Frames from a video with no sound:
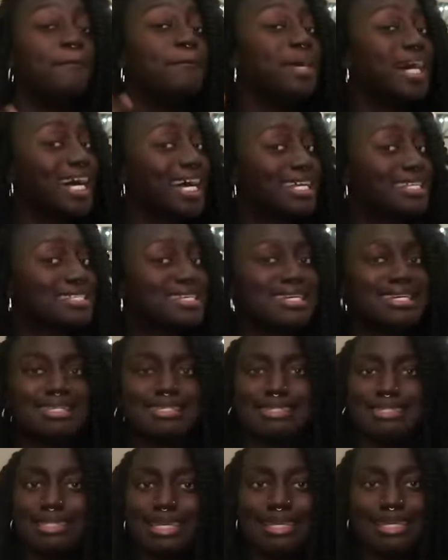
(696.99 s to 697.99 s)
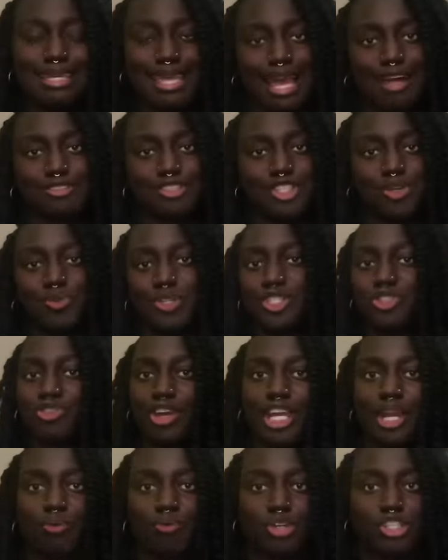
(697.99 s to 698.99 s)
but city council would
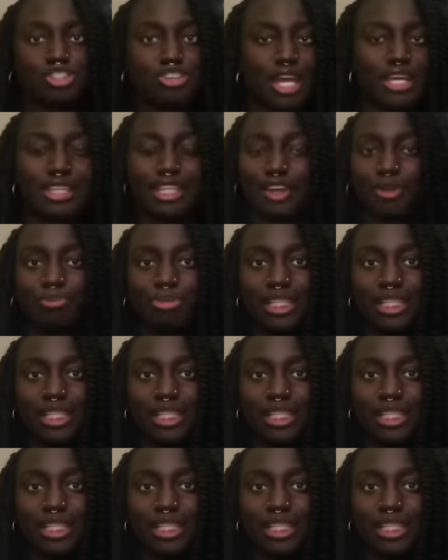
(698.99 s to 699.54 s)
straight up reject their